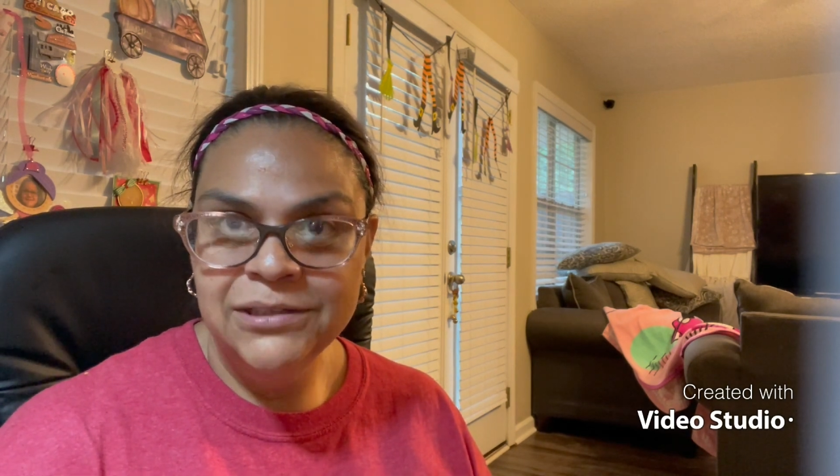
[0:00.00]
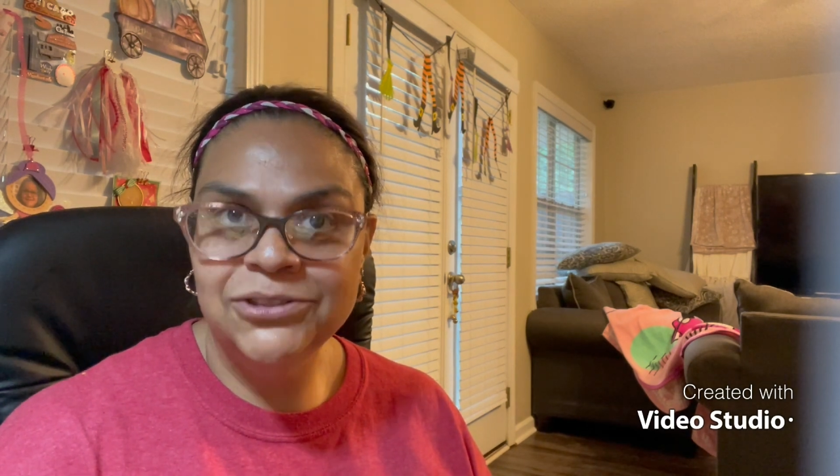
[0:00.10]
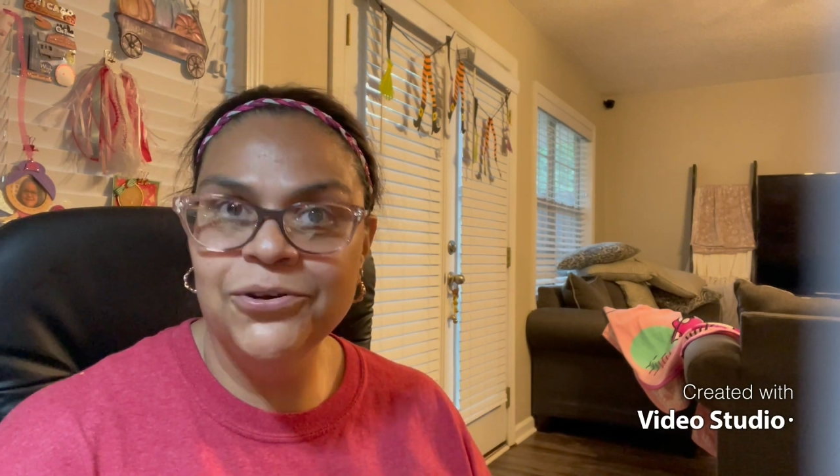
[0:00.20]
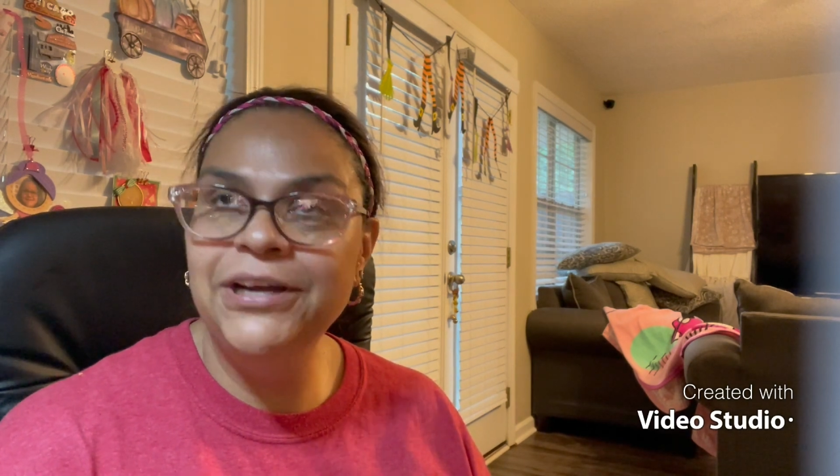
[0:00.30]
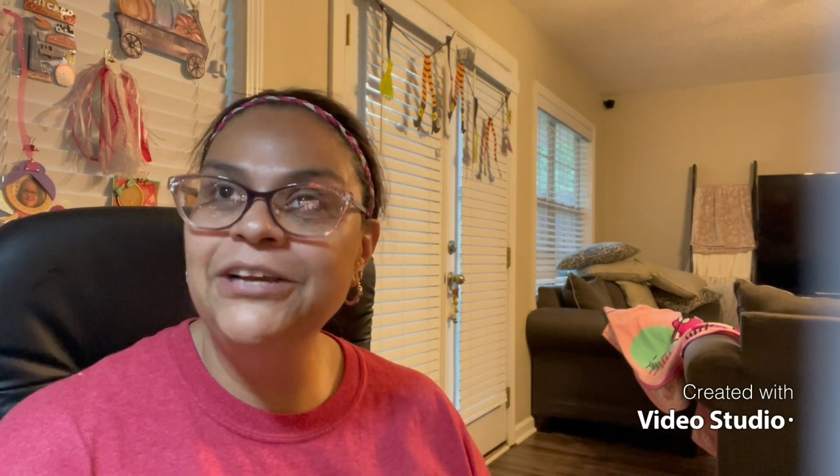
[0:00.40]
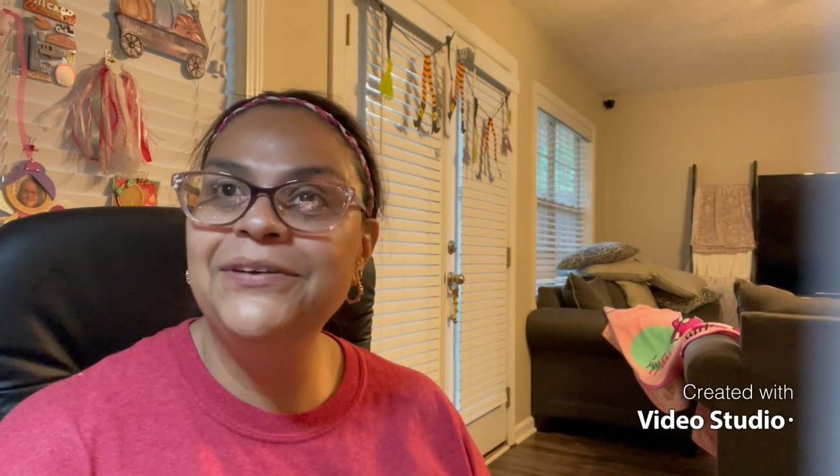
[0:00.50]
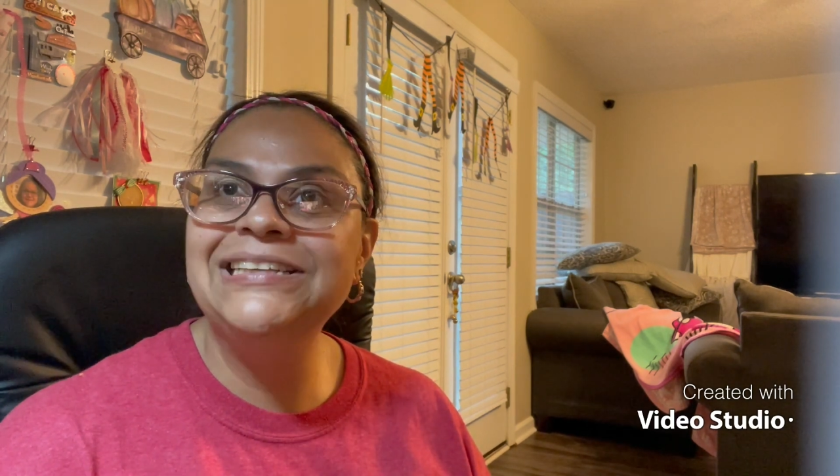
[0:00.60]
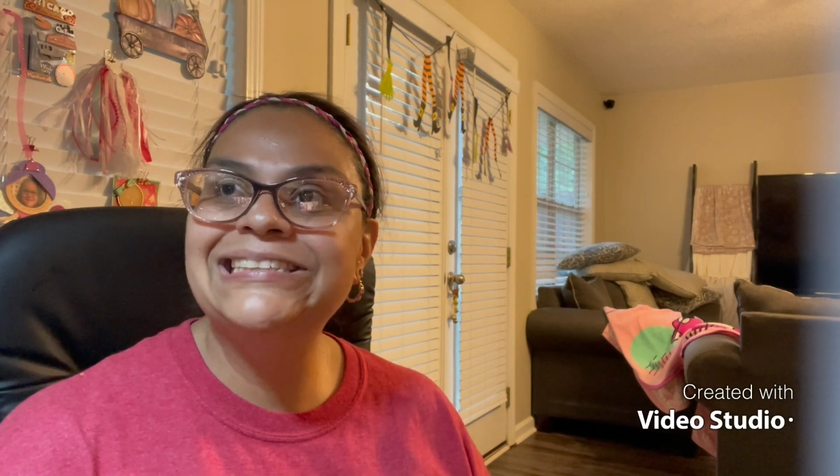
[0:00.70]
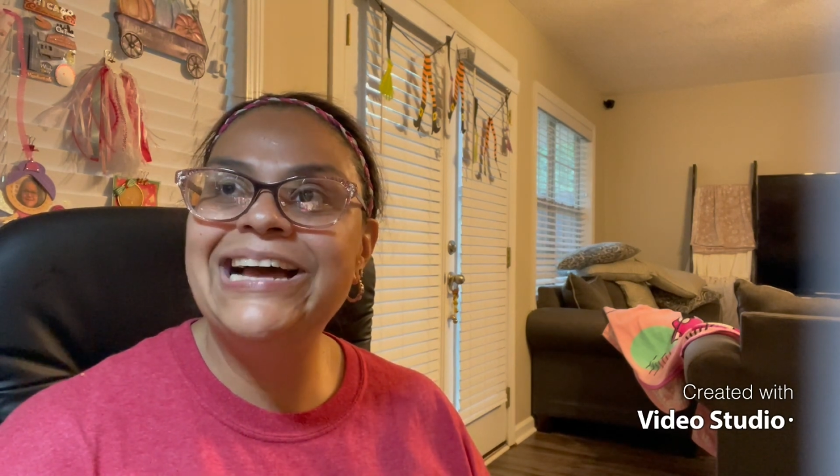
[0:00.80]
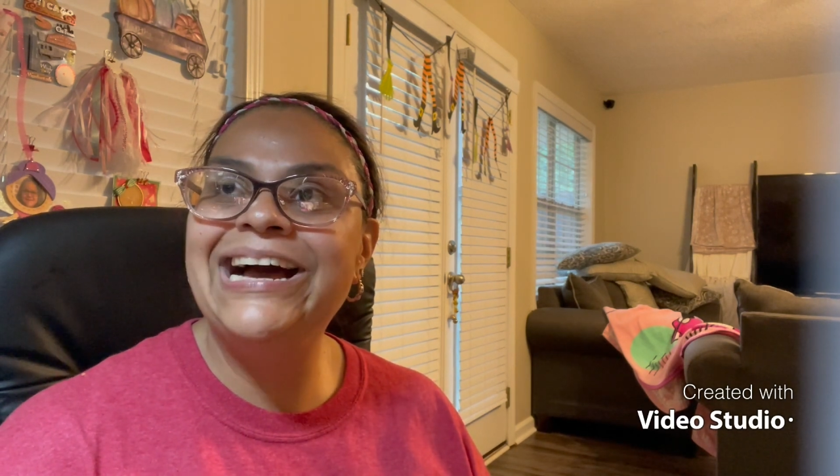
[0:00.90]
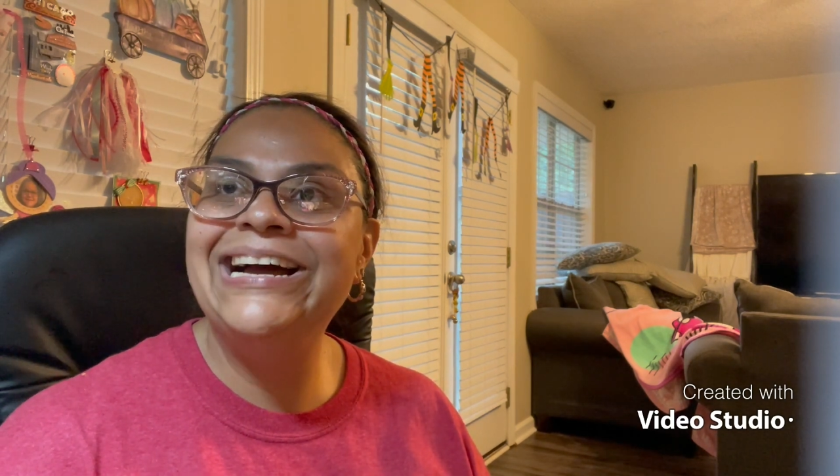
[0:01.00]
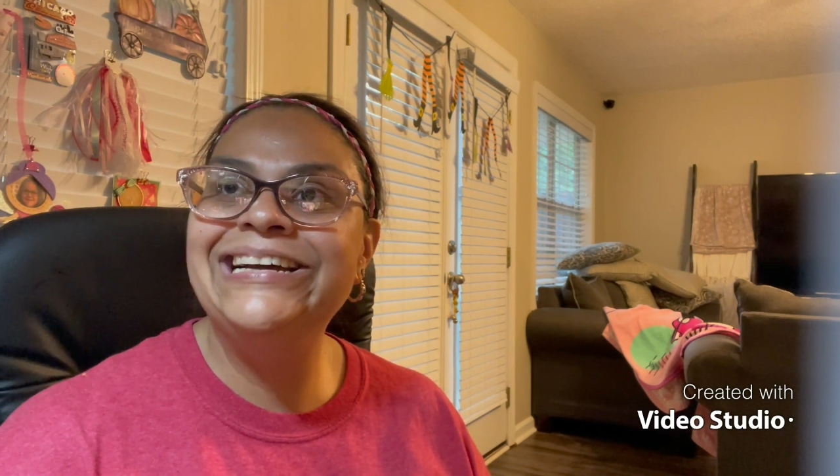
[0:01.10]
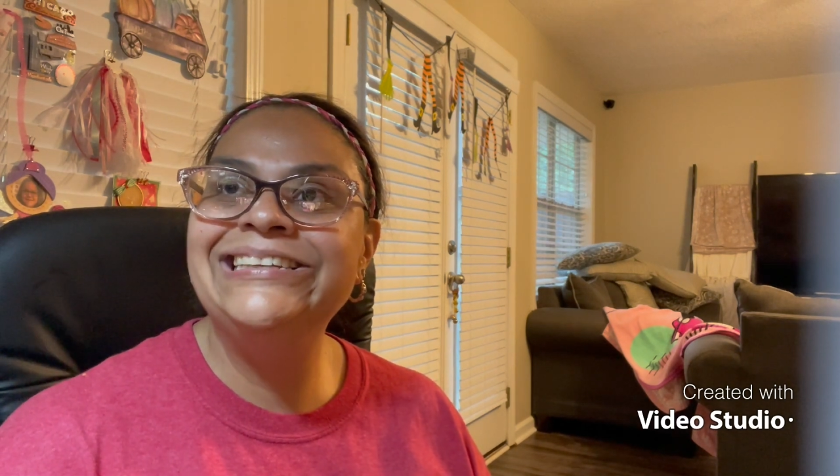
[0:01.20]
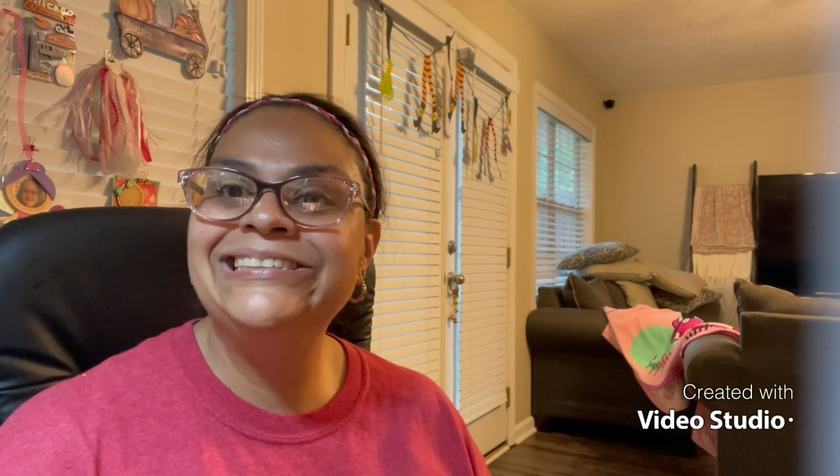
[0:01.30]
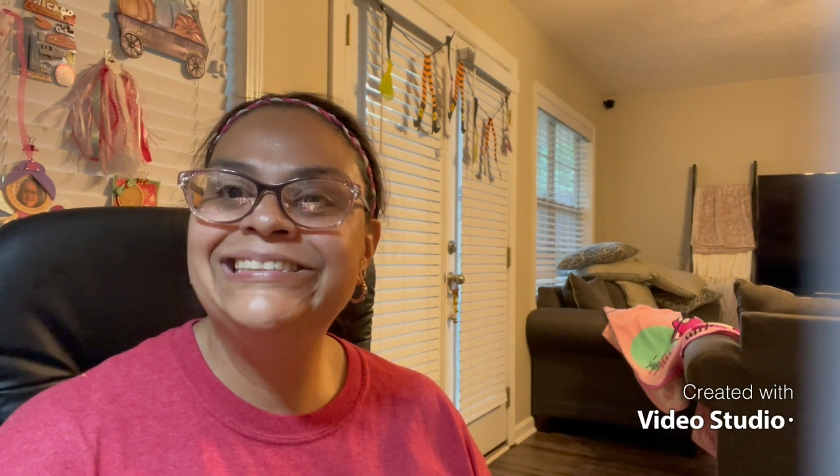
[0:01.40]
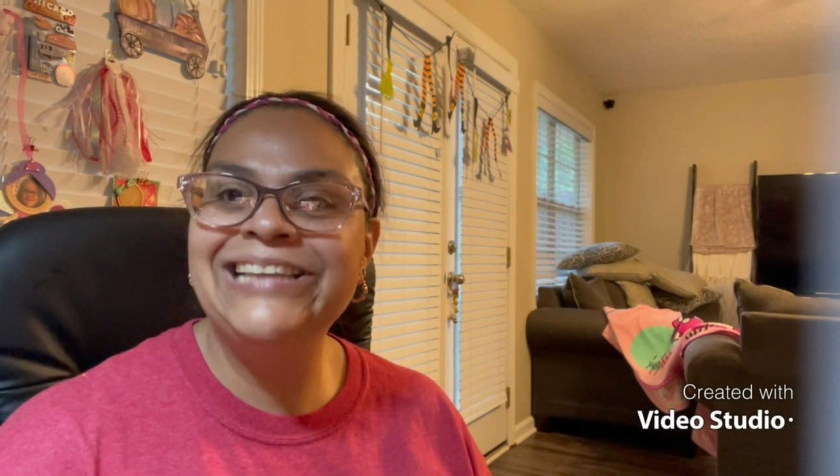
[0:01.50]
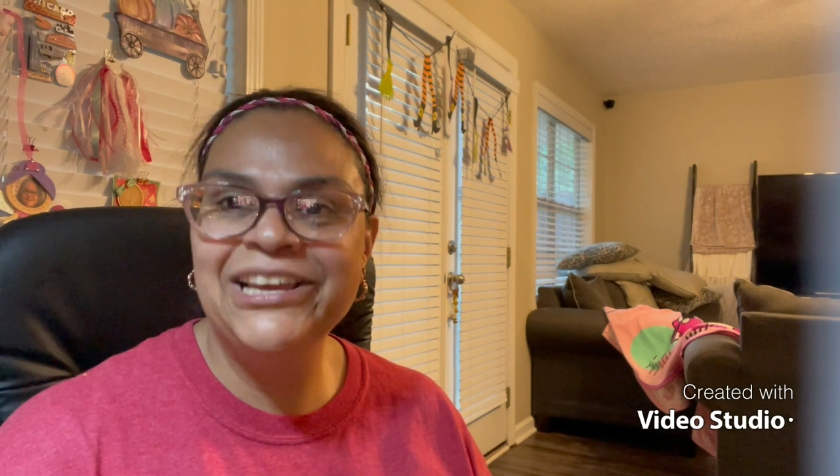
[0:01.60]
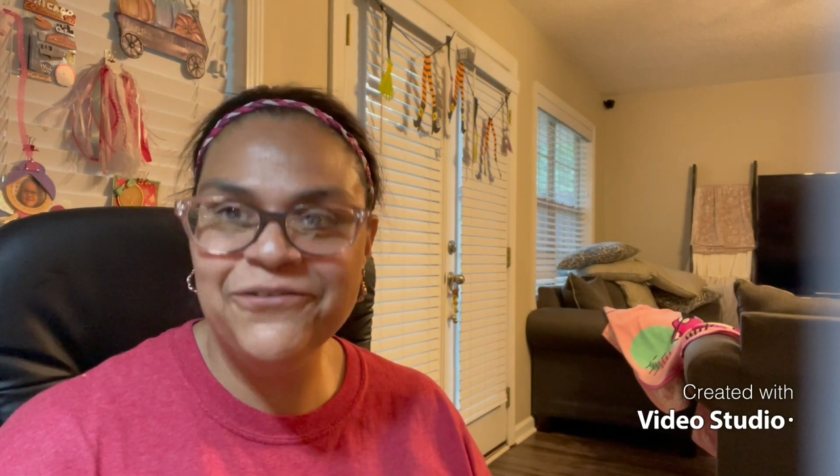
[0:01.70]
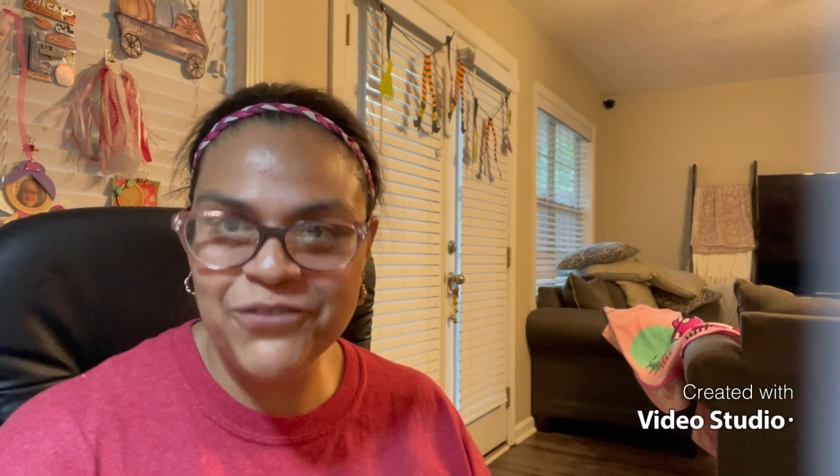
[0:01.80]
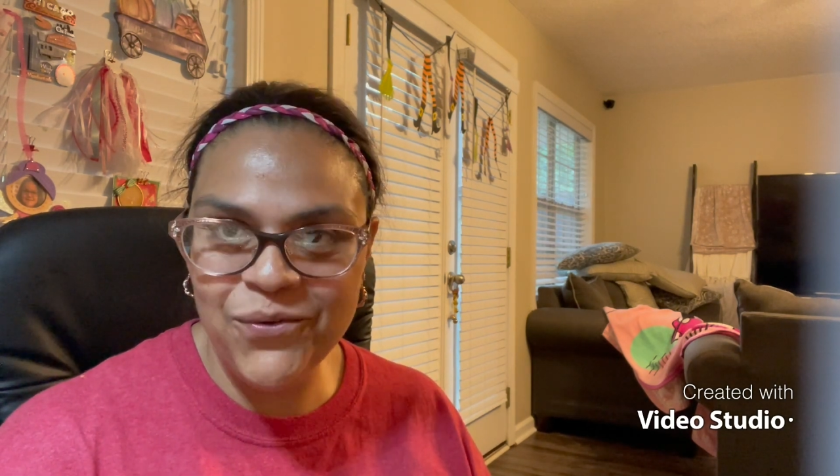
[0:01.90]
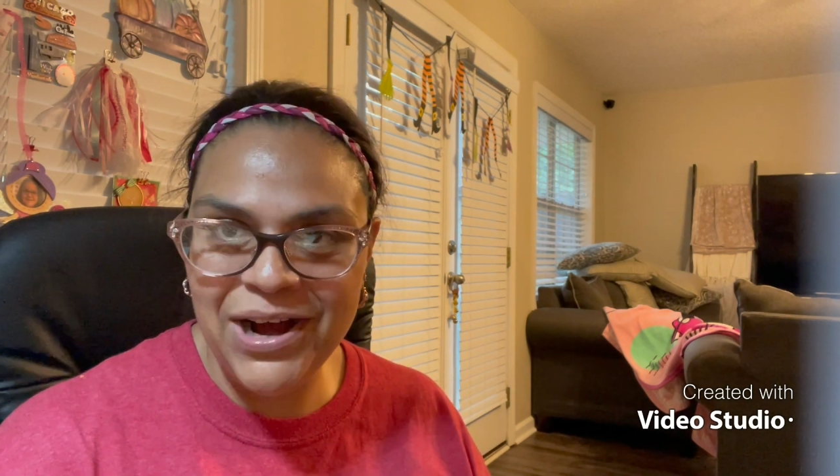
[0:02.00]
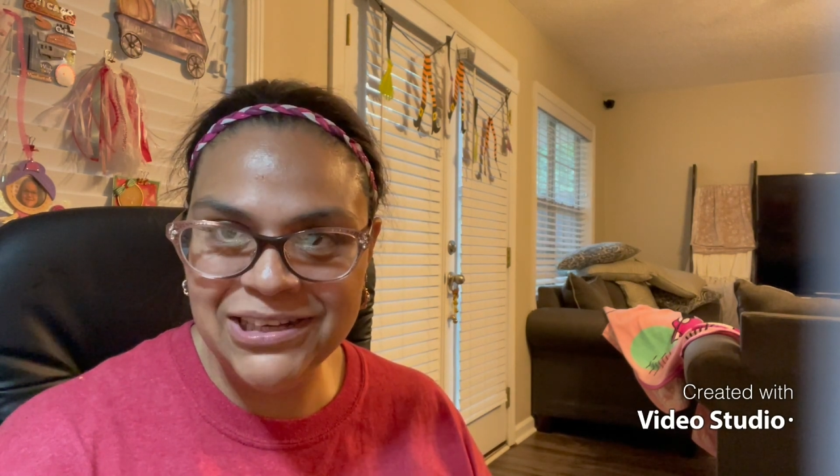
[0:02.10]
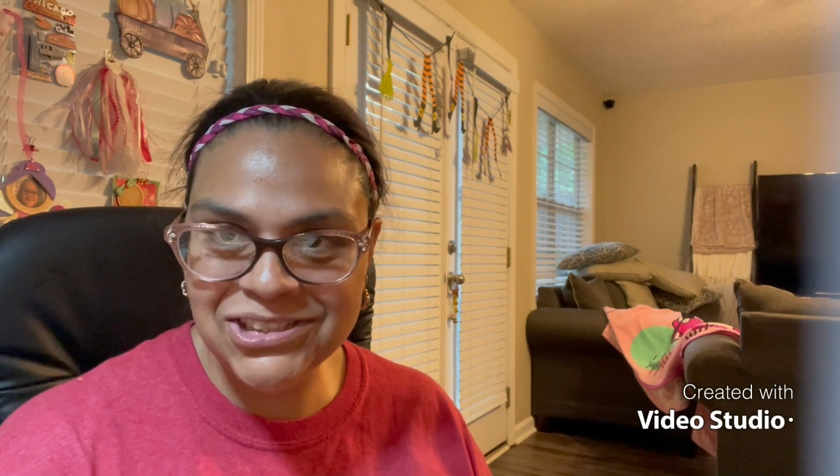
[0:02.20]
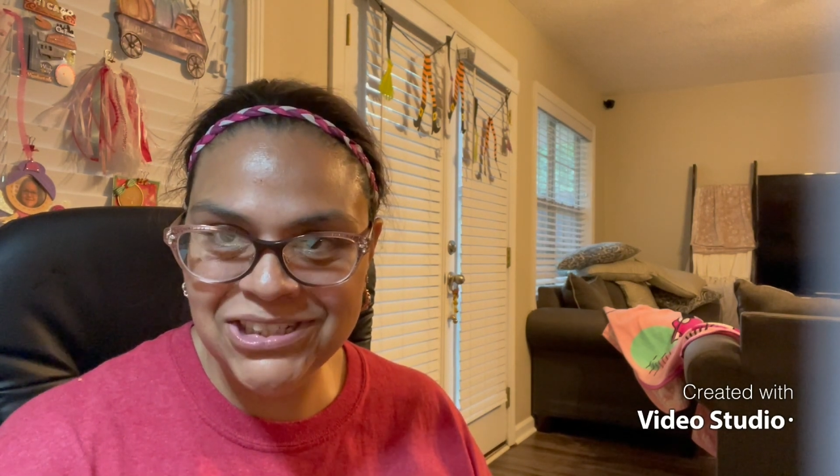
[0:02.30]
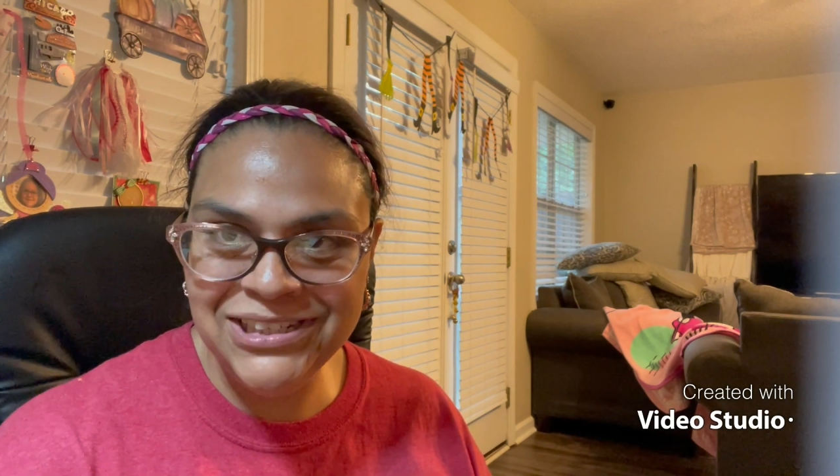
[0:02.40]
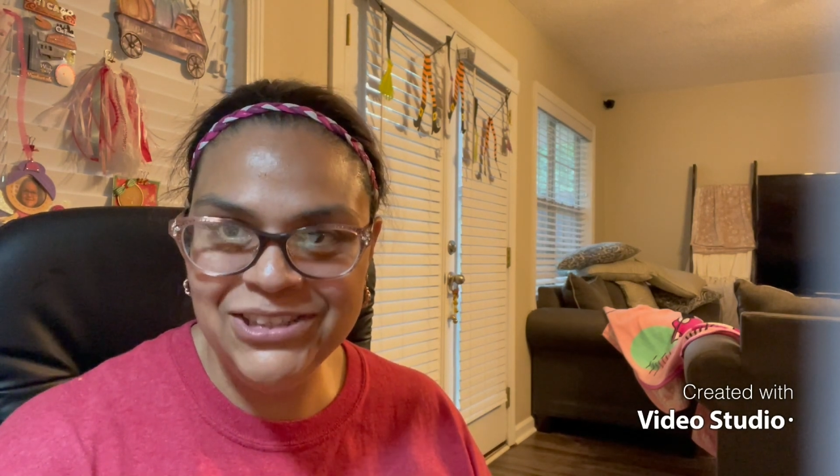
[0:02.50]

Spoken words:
So anyways, guys, thank you for watching.